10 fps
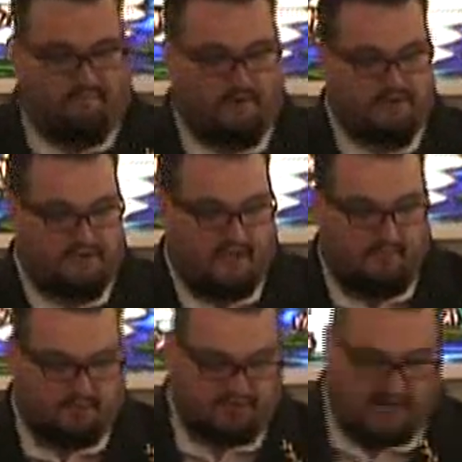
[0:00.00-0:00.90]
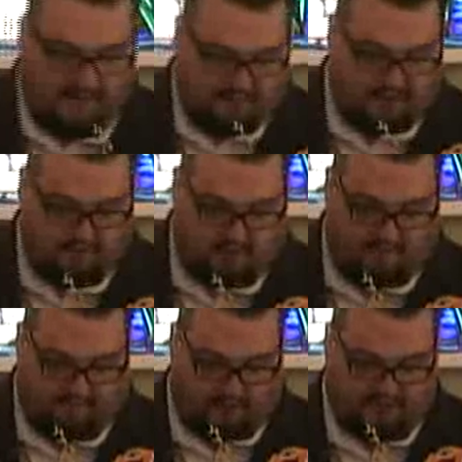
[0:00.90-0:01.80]
1 Samuel chapter
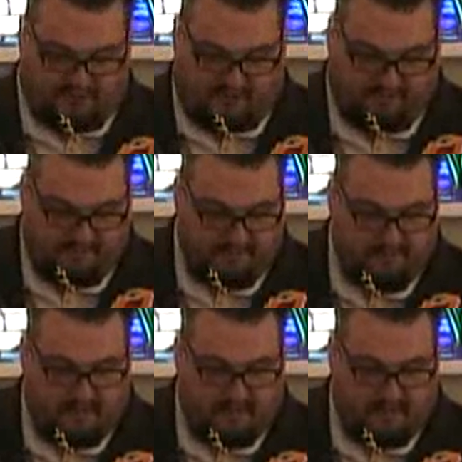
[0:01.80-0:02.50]
3 verse 7.